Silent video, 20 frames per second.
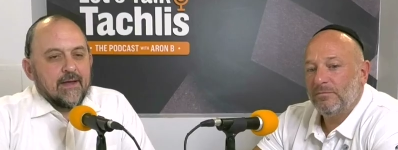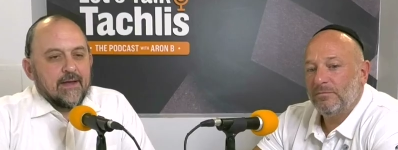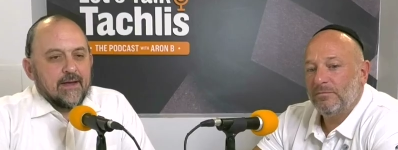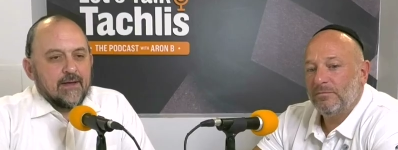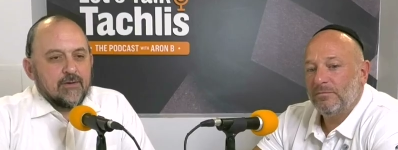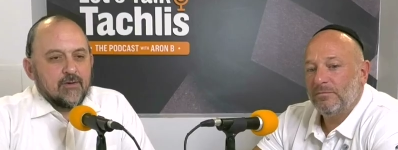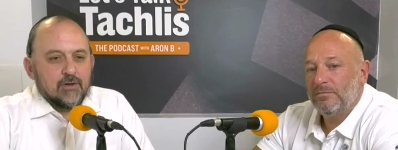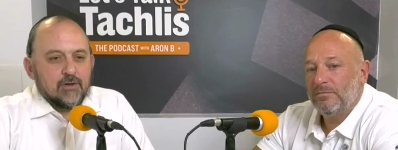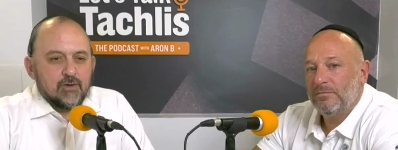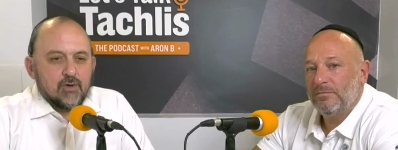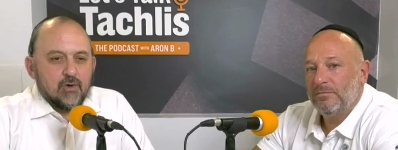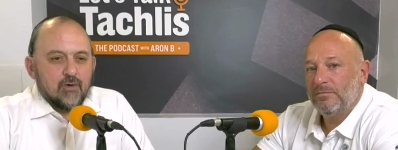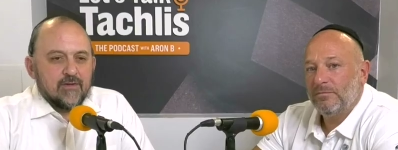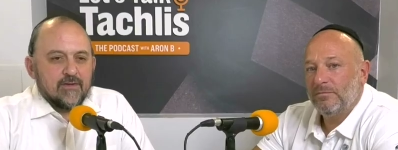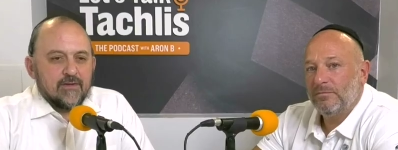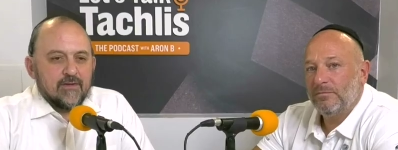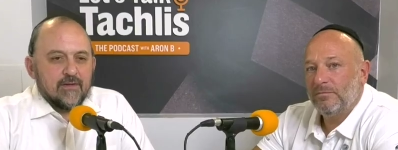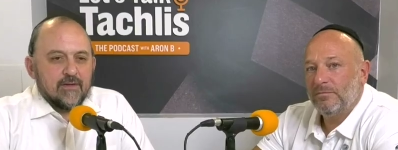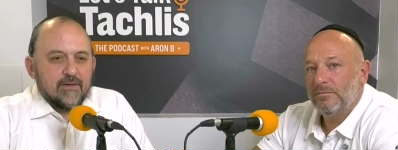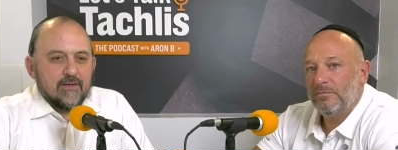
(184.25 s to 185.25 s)
Speaker 1: And
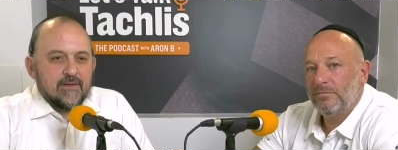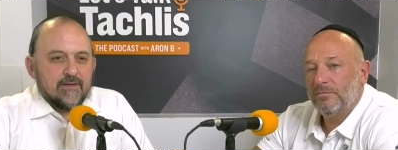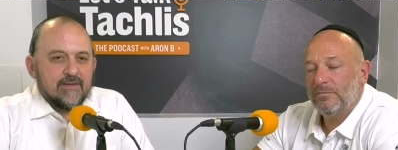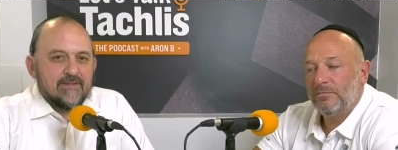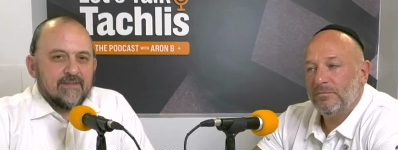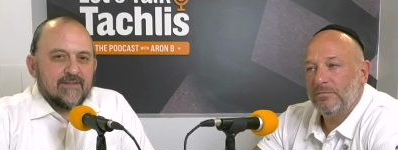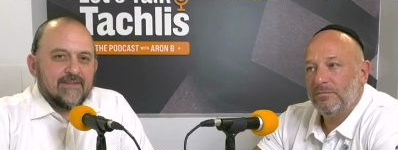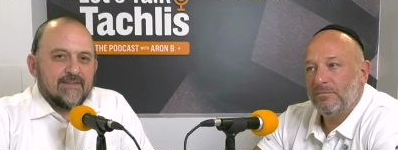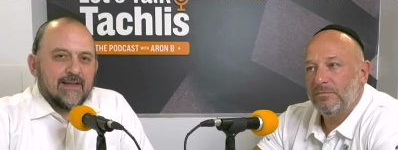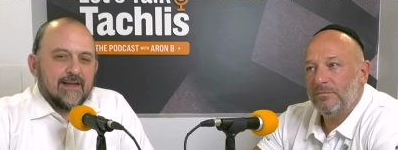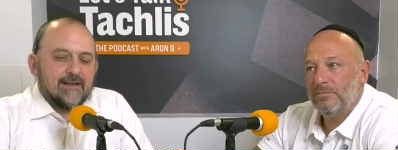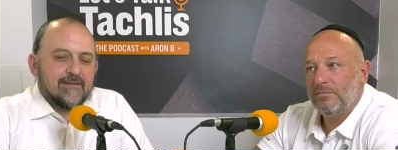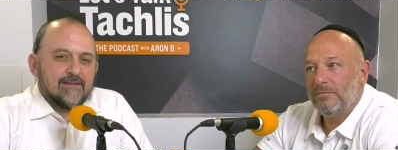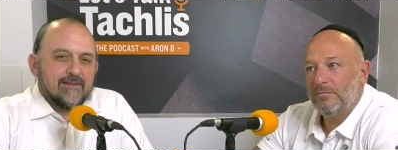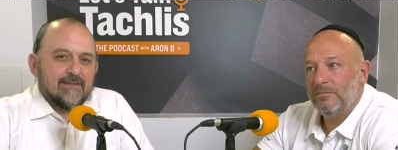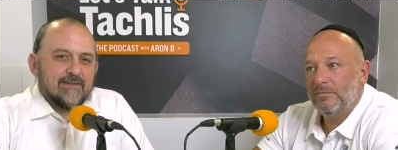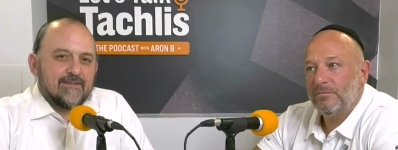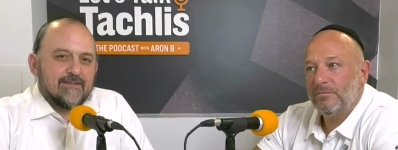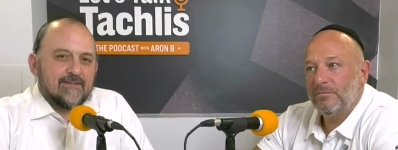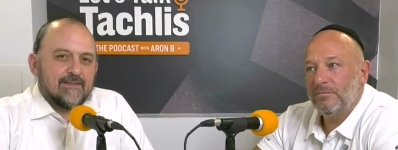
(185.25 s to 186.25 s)
although this is
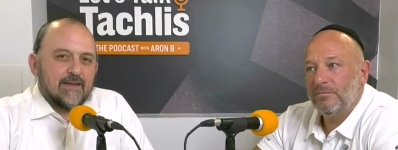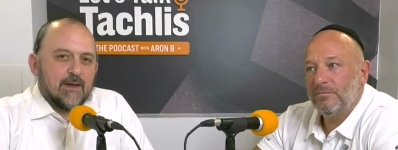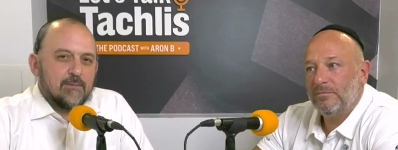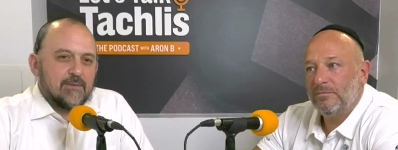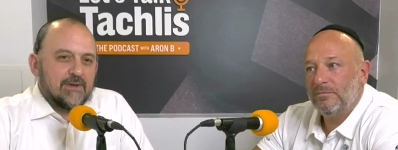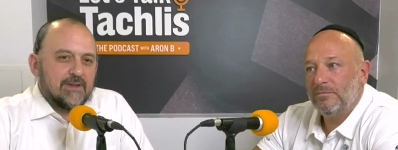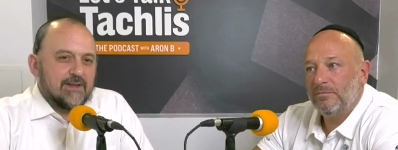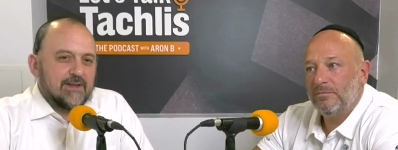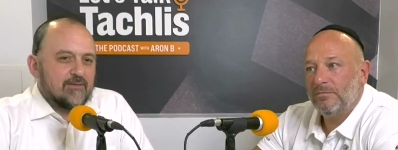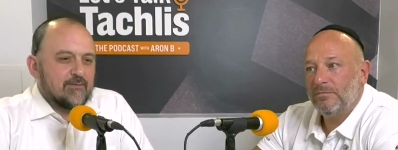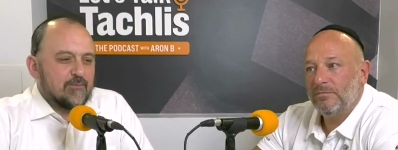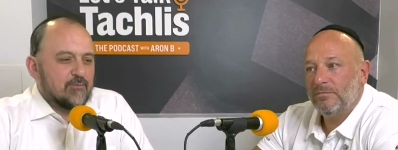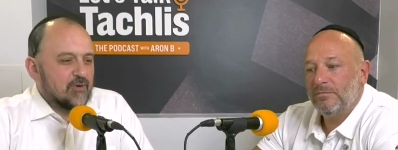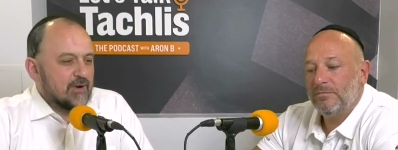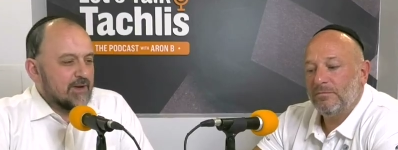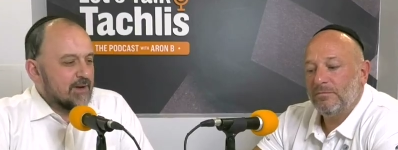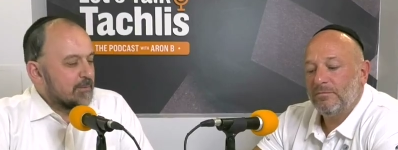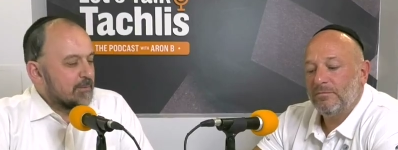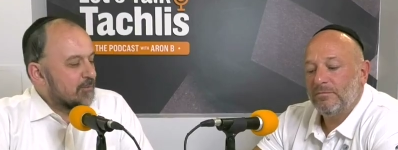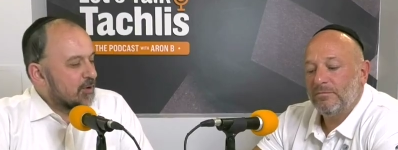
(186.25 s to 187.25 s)
not his, I believe,
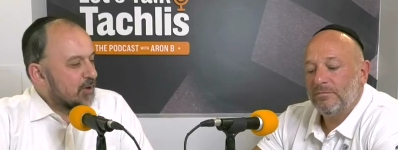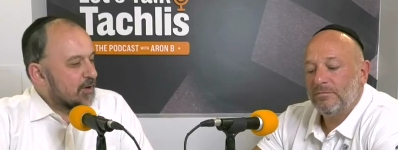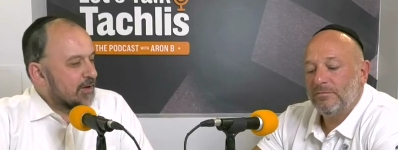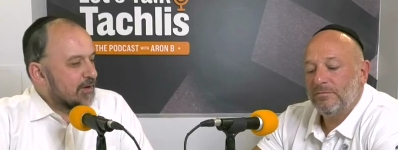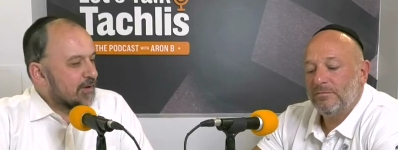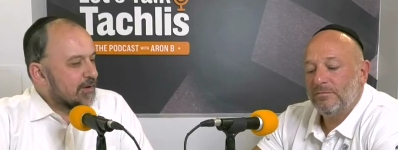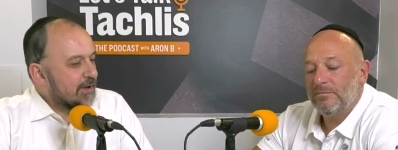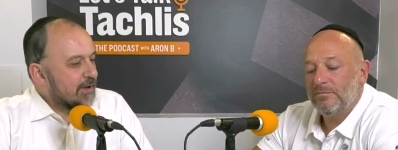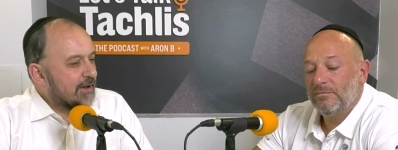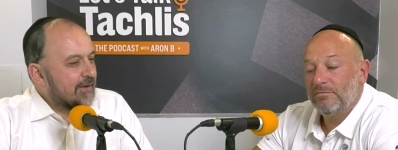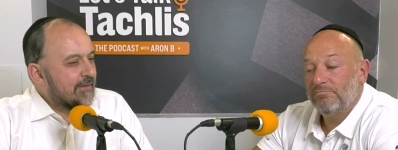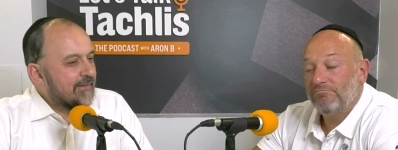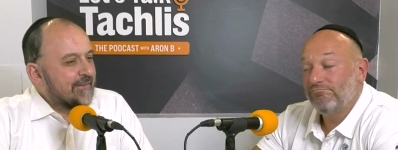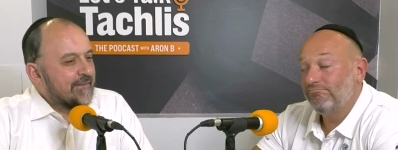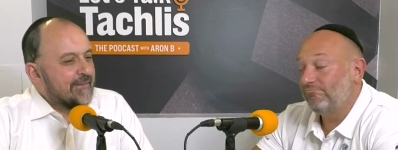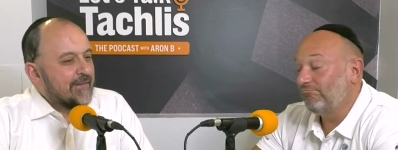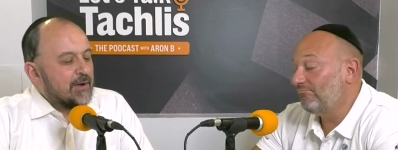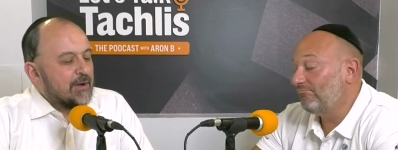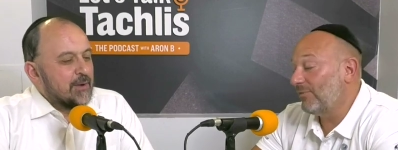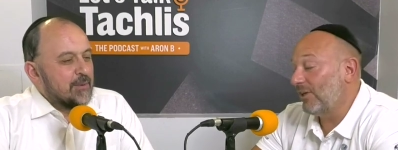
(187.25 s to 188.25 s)
bread and butter,
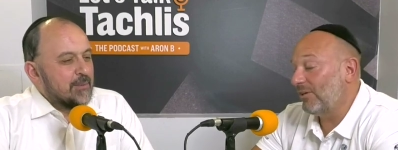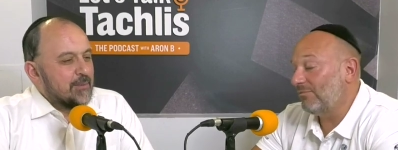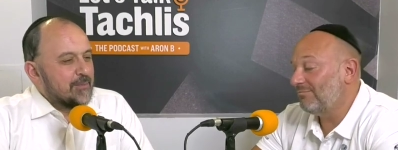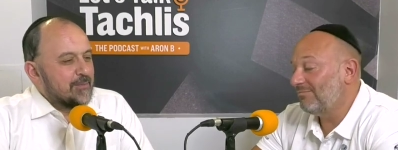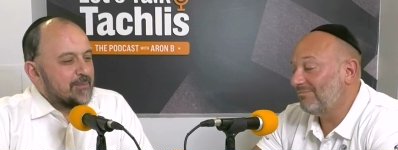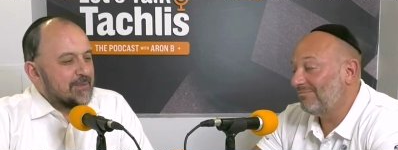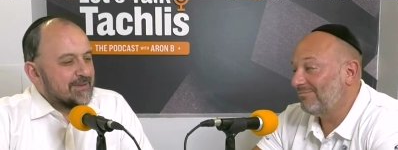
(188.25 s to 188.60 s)
no.